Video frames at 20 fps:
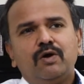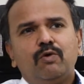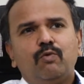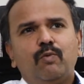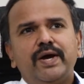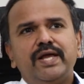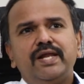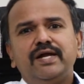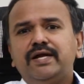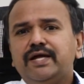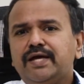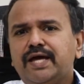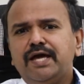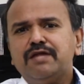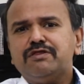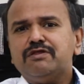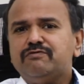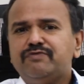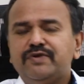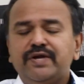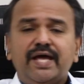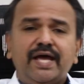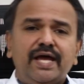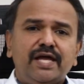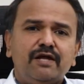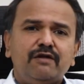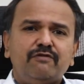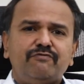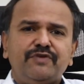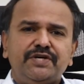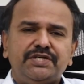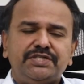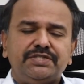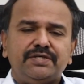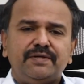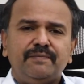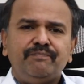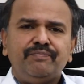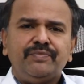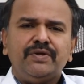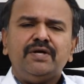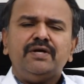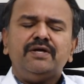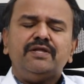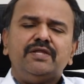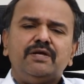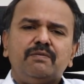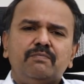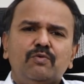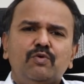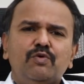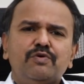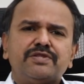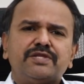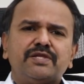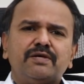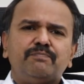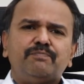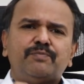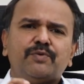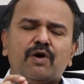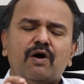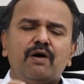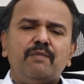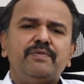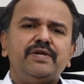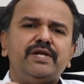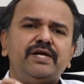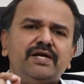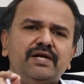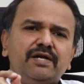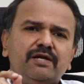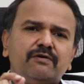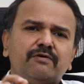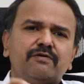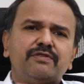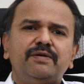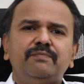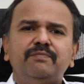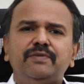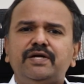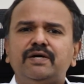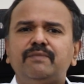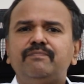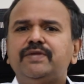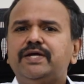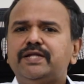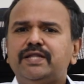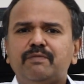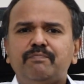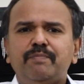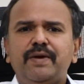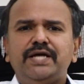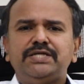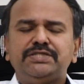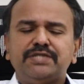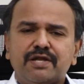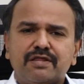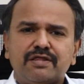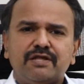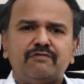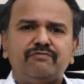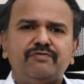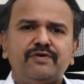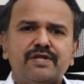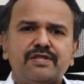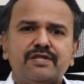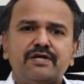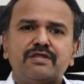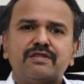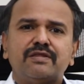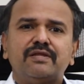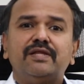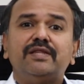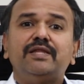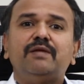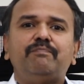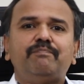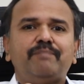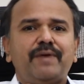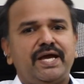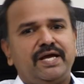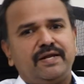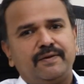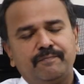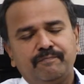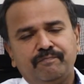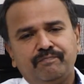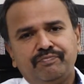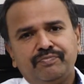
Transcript: While in the case of an anal fissure, the most prominent symptom that the patient suffers is the pain.